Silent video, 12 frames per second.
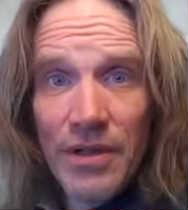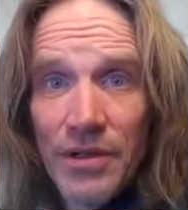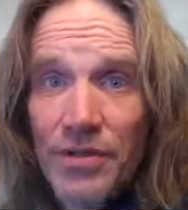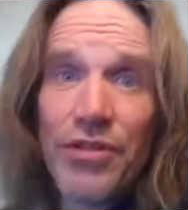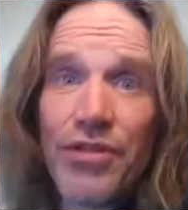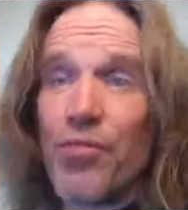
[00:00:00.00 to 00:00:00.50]

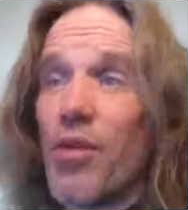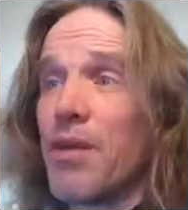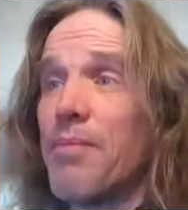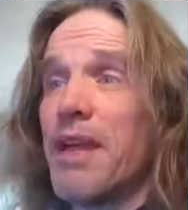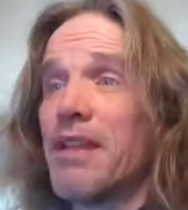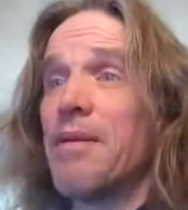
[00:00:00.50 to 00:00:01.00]
You just want to
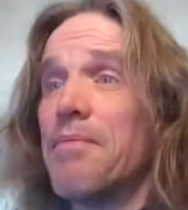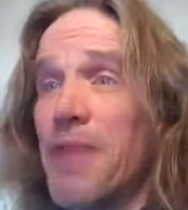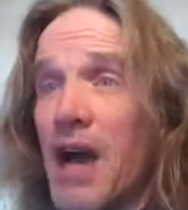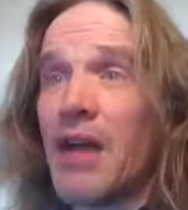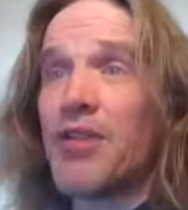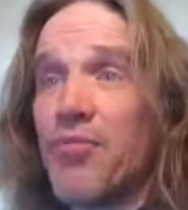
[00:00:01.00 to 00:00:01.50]
make them
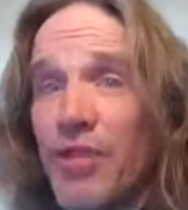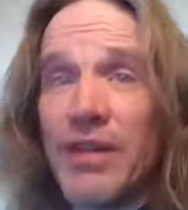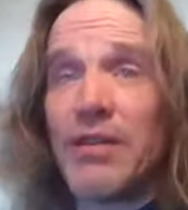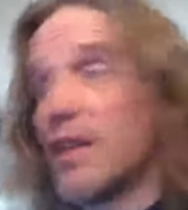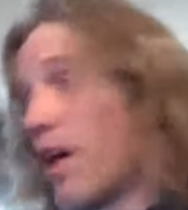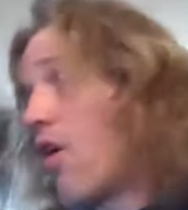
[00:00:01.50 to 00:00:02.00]
not
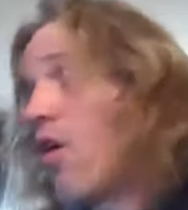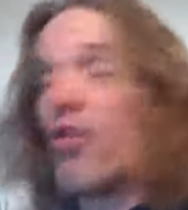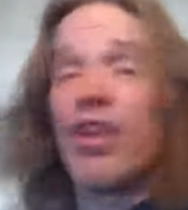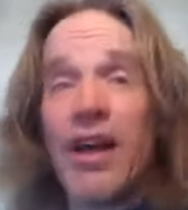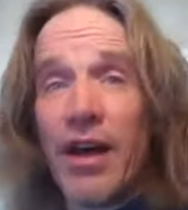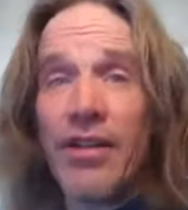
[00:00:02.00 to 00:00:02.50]
real to all
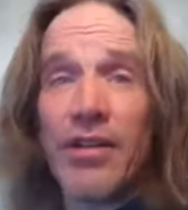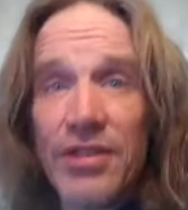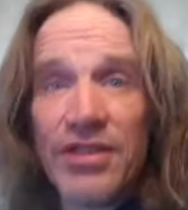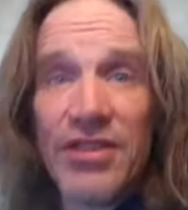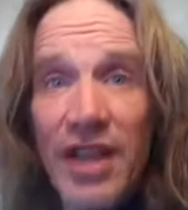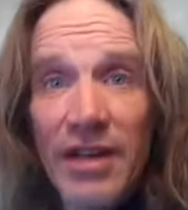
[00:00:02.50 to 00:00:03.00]
the other
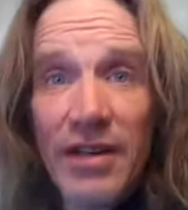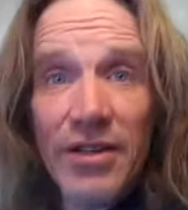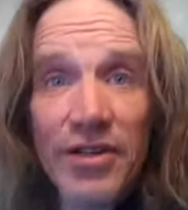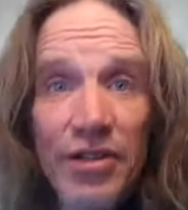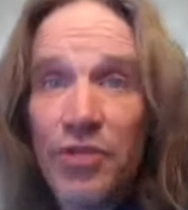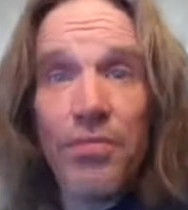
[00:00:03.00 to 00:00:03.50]

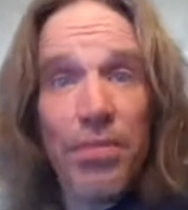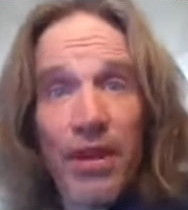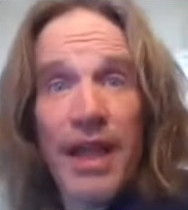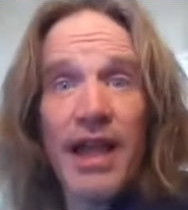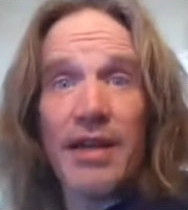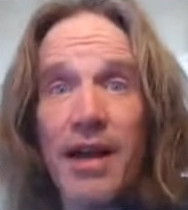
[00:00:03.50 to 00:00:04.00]
suckers you
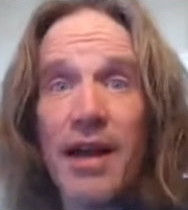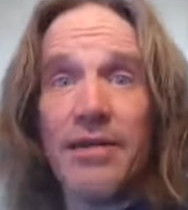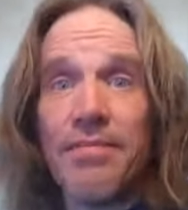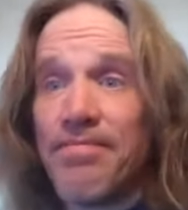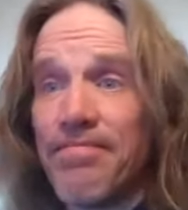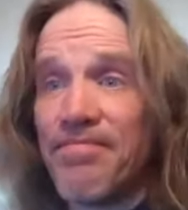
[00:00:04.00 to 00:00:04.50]
plan
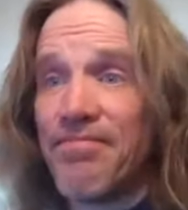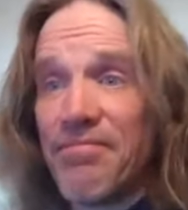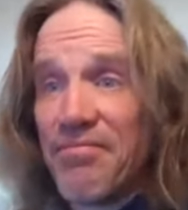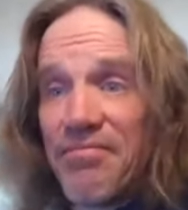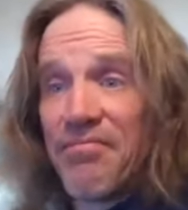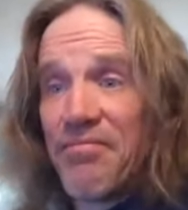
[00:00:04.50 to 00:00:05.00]
on
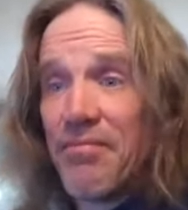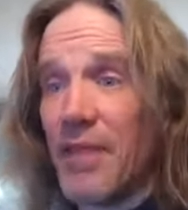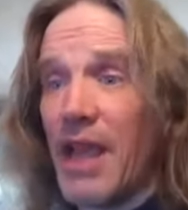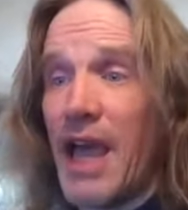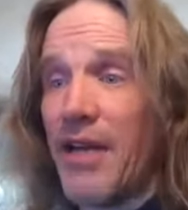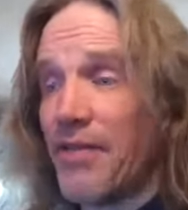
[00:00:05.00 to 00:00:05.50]

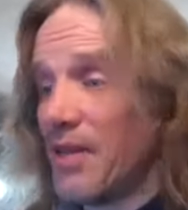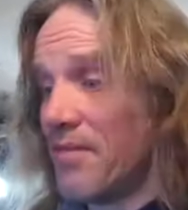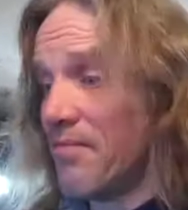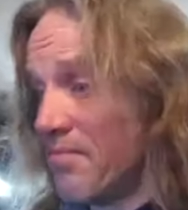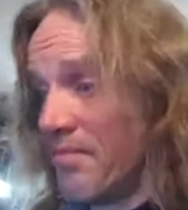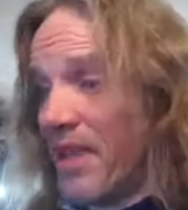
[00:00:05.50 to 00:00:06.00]

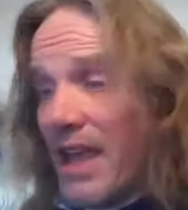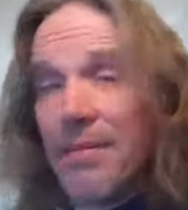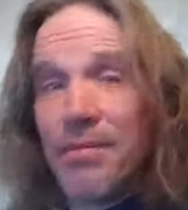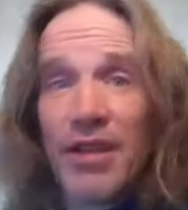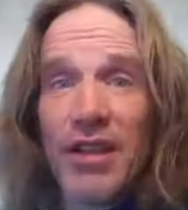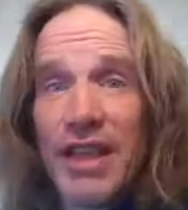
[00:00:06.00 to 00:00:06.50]
having
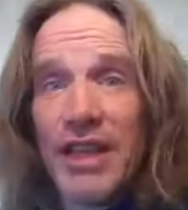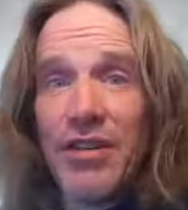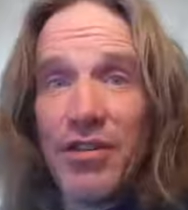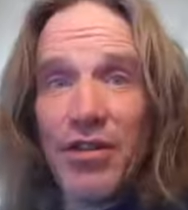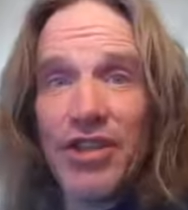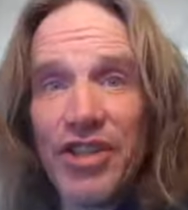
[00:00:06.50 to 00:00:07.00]
them clean
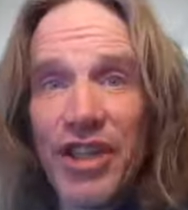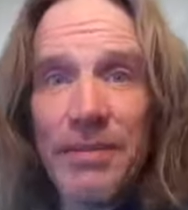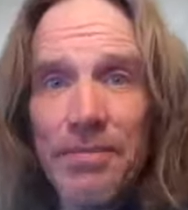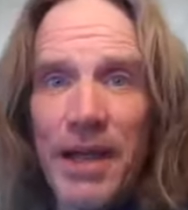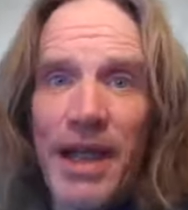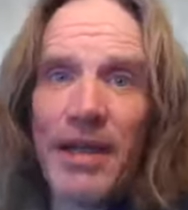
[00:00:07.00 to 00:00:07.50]
your
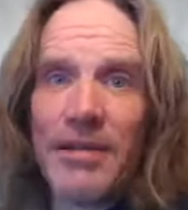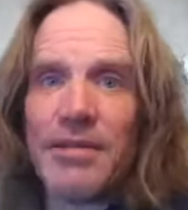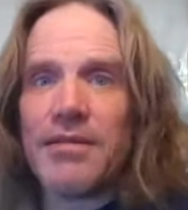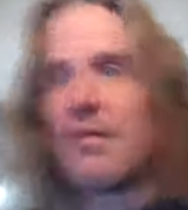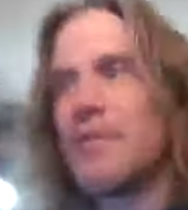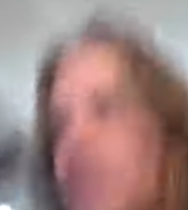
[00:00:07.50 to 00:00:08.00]
shit pants.